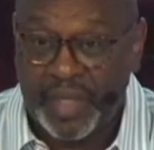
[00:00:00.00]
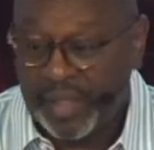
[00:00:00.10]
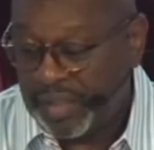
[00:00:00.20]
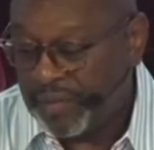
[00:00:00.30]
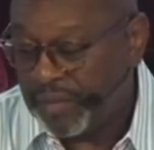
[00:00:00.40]

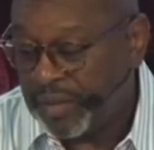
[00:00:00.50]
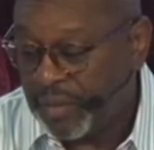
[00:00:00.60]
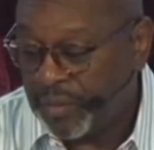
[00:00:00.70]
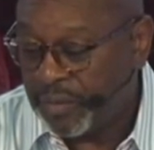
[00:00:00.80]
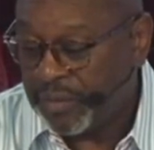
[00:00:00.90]
And even
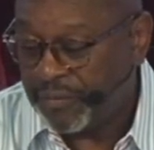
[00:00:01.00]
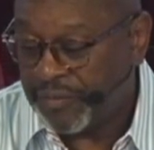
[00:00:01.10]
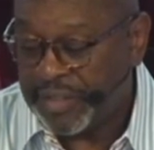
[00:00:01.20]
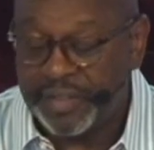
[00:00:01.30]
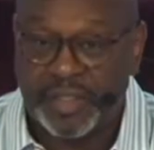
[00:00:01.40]
though
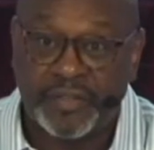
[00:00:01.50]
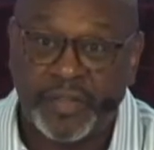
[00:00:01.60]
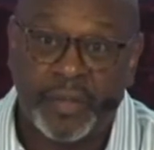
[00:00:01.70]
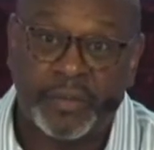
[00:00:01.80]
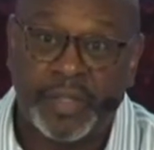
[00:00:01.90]
inflation has
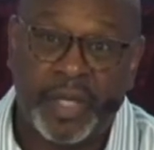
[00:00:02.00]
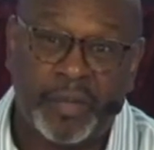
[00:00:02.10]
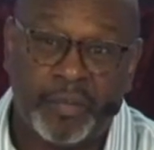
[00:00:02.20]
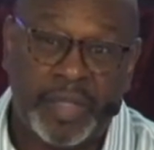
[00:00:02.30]
gone down